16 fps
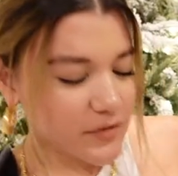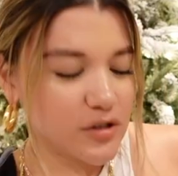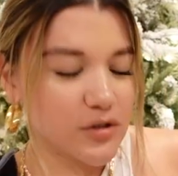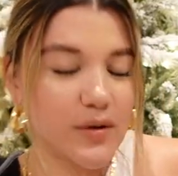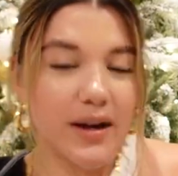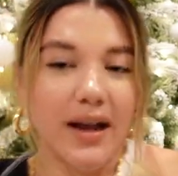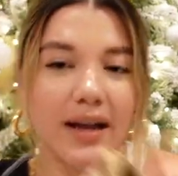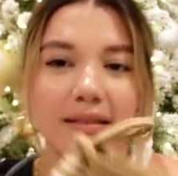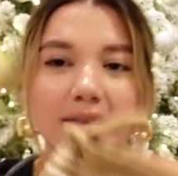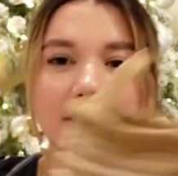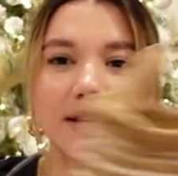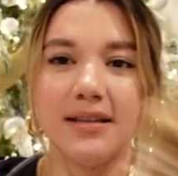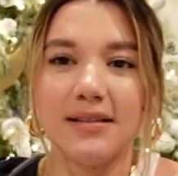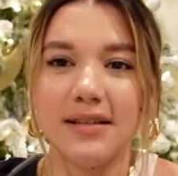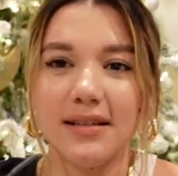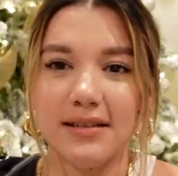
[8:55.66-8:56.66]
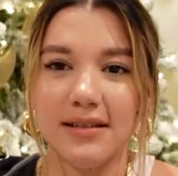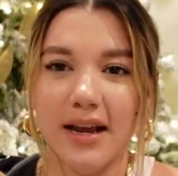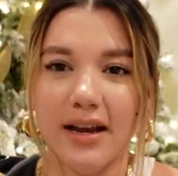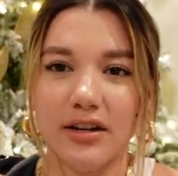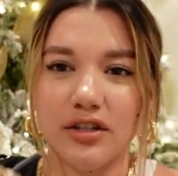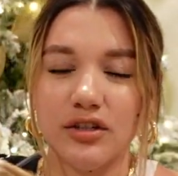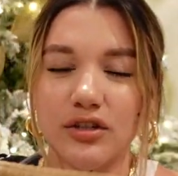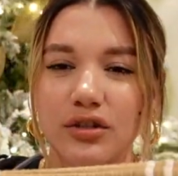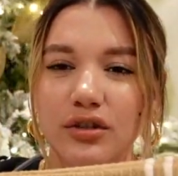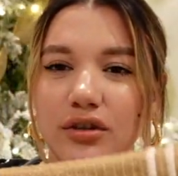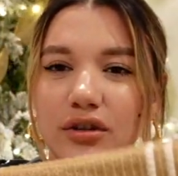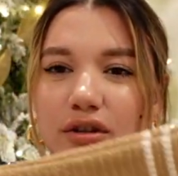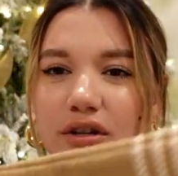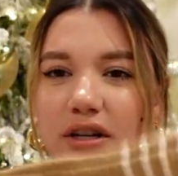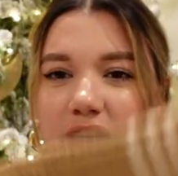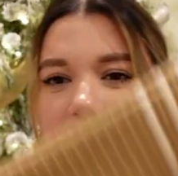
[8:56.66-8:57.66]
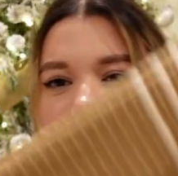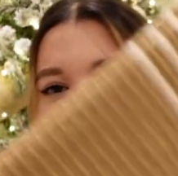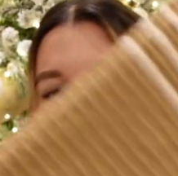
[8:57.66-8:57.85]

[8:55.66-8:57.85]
So I got these textured